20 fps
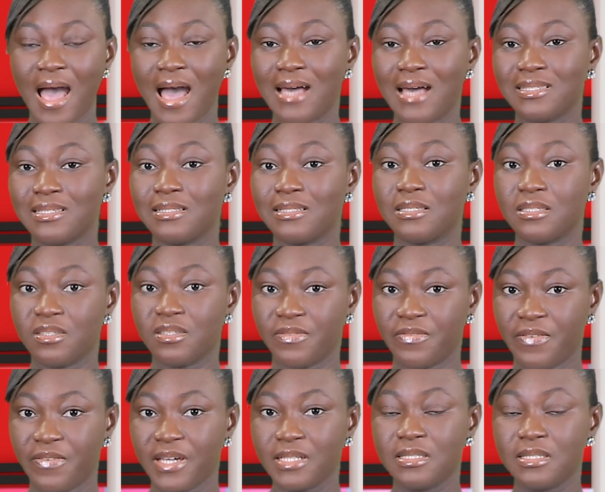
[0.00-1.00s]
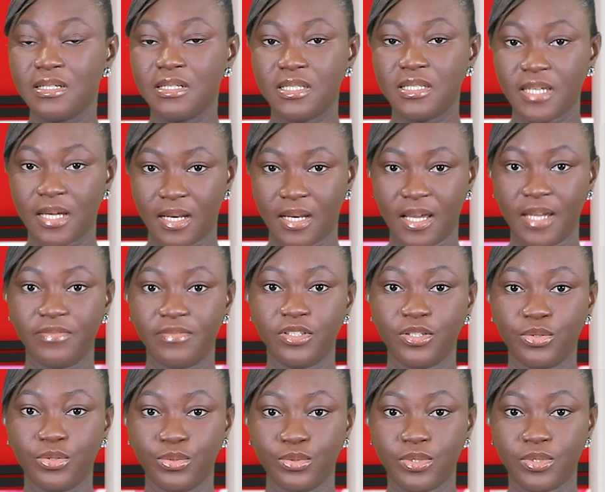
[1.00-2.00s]
as it is affecting their
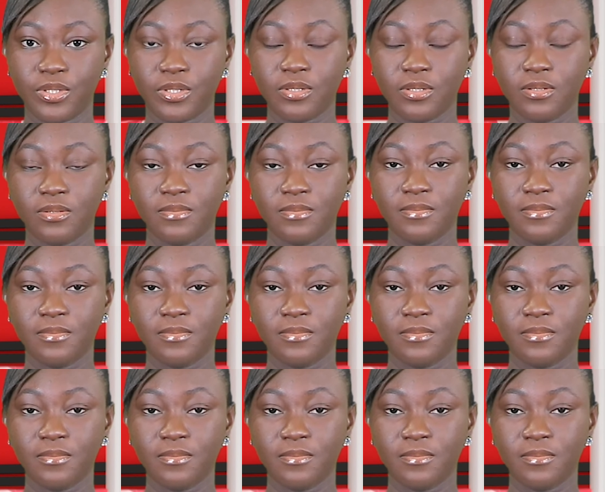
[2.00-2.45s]
livelihoods.